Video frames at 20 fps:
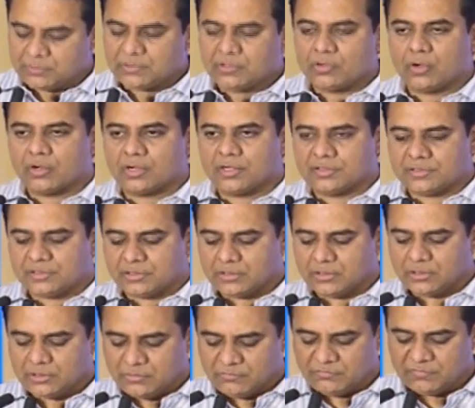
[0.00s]
to be
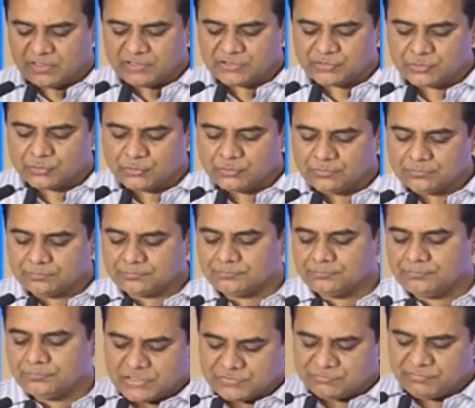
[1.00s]
inaugurated very soon.
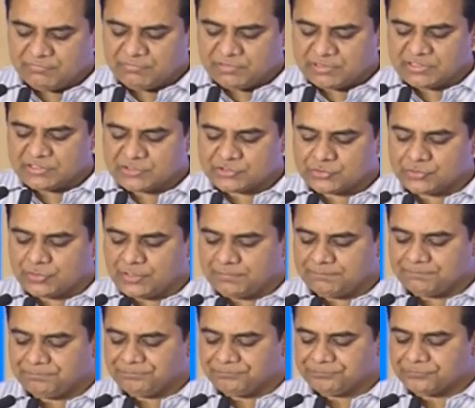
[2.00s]
As we witnessed
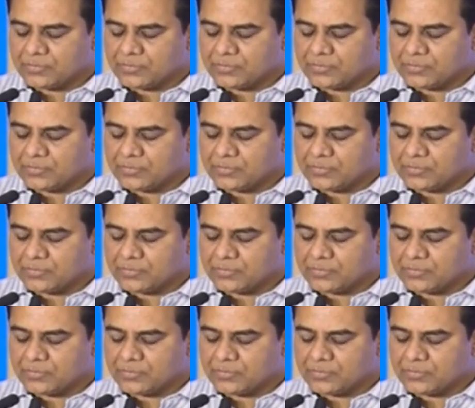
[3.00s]
today,